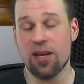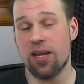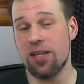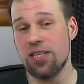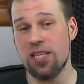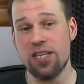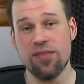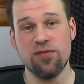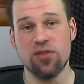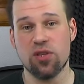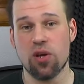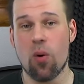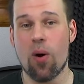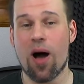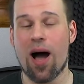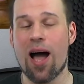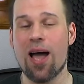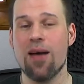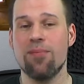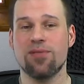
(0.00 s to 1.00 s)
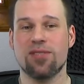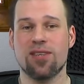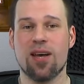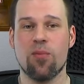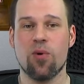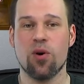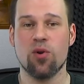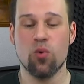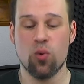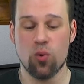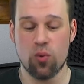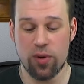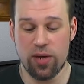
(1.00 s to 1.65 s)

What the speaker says: and even though I am someone who